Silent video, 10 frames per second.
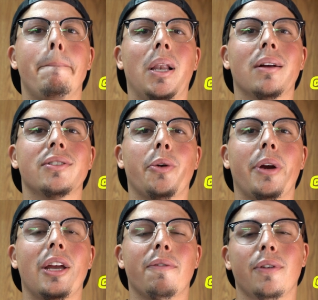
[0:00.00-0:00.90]
Plugs are
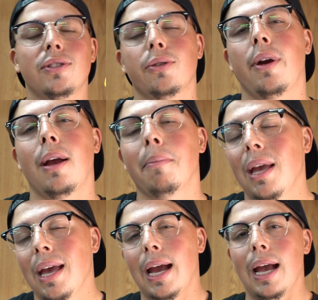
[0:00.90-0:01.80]
right here for Instagram,
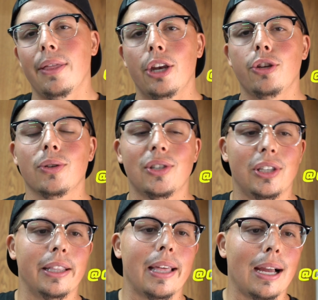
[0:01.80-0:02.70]
and then you'll
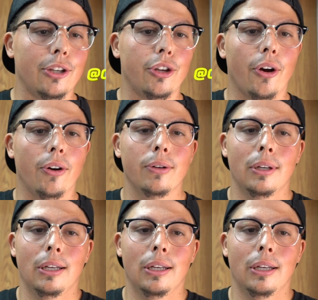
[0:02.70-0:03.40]
see that, you know,